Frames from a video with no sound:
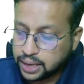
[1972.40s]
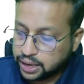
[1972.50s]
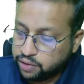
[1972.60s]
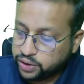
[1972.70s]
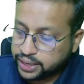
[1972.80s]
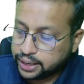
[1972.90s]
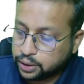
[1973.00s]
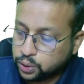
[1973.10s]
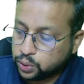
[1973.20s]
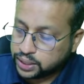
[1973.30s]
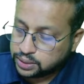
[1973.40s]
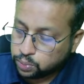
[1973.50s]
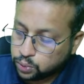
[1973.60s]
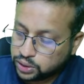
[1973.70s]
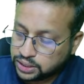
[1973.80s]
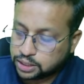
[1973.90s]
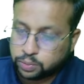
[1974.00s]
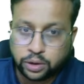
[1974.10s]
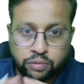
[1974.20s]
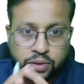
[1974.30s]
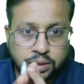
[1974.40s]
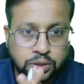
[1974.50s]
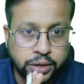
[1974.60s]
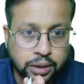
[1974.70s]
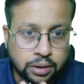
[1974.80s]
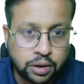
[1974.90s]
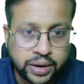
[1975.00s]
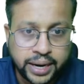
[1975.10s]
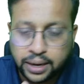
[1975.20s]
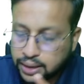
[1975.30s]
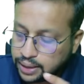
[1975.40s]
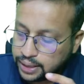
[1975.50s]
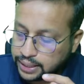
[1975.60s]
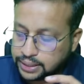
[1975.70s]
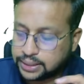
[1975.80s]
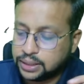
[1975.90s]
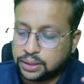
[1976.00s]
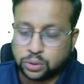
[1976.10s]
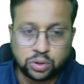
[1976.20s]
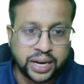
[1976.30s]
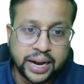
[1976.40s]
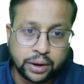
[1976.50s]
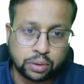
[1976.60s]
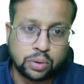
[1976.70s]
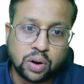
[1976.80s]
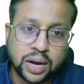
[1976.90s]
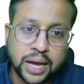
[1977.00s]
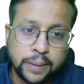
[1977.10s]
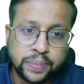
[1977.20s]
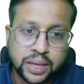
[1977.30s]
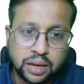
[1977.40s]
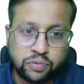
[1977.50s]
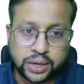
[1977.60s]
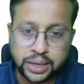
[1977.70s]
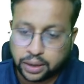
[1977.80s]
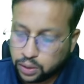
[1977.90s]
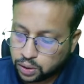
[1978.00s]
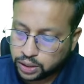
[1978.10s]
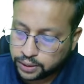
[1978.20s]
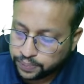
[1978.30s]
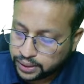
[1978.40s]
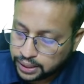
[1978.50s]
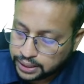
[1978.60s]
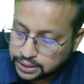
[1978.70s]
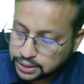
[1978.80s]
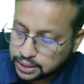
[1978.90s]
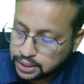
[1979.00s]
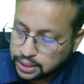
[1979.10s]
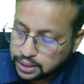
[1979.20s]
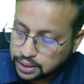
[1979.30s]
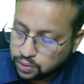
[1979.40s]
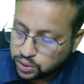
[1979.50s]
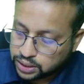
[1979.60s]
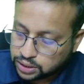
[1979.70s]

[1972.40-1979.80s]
If it can grow at more than 6.5 sodium chloride, it is usually enterococci. If it cannot, it's what is